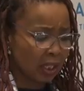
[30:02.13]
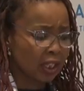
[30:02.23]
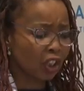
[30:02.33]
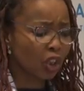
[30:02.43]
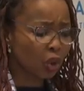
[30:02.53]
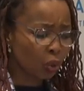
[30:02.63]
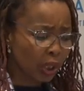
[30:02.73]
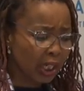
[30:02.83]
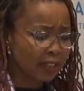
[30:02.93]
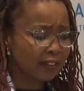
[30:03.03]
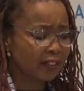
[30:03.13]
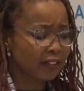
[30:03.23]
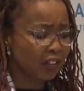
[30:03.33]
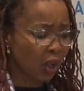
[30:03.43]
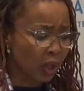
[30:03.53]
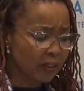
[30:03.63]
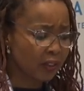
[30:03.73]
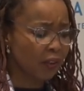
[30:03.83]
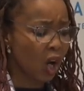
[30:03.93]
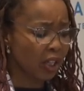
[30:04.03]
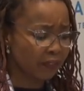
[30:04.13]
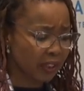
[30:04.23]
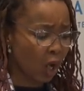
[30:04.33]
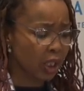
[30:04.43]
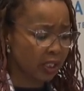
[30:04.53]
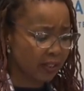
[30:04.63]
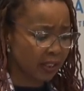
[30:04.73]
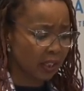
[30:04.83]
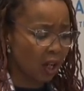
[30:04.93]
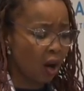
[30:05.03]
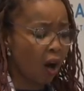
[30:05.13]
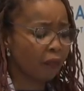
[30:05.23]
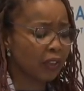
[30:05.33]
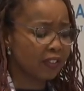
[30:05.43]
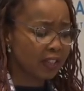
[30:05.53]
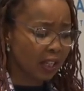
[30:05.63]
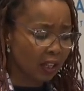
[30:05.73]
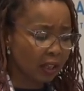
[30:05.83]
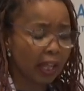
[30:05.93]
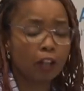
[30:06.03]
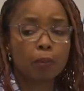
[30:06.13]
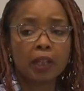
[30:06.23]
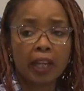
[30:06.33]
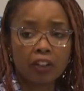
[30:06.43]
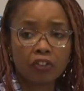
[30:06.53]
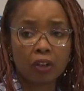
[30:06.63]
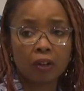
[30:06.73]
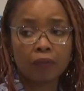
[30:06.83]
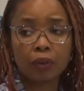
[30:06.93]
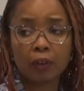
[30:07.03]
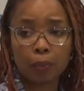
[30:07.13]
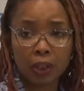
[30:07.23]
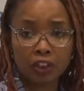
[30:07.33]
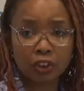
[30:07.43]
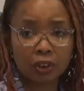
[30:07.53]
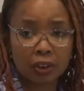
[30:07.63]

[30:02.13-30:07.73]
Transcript: the curious discursive odyssey of the single explanation for depression.